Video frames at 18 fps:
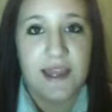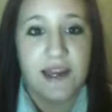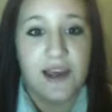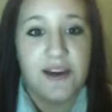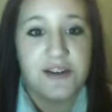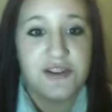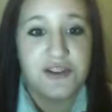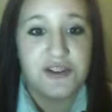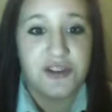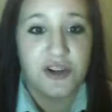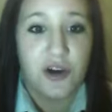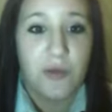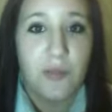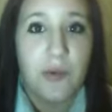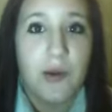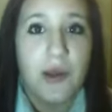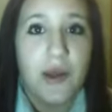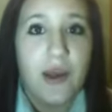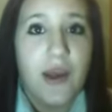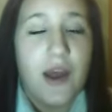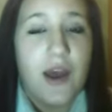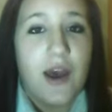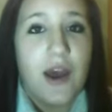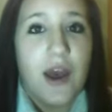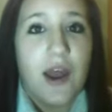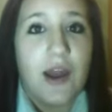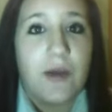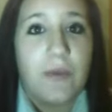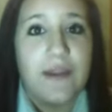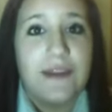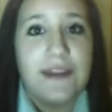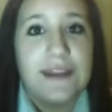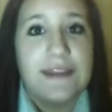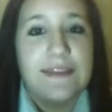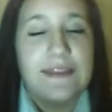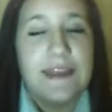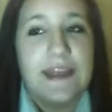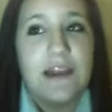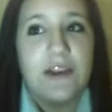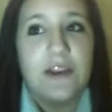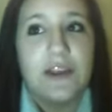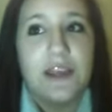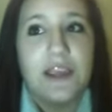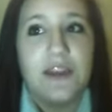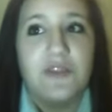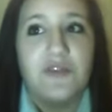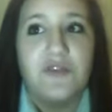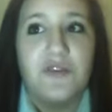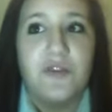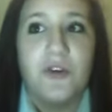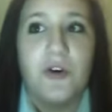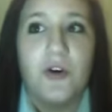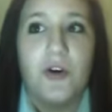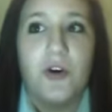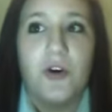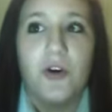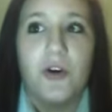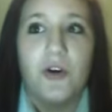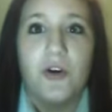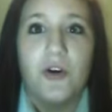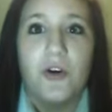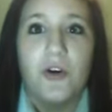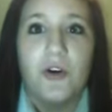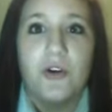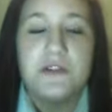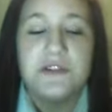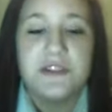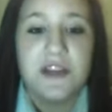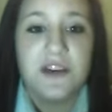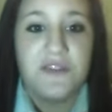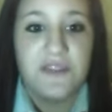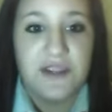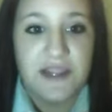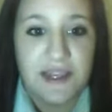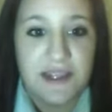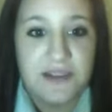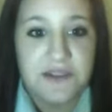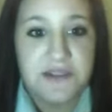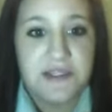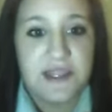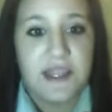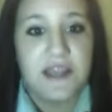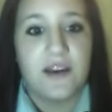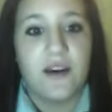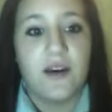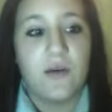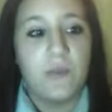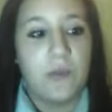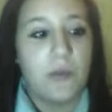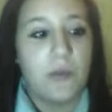Lush shop, and I went in there looking for stuff to clear your skin up,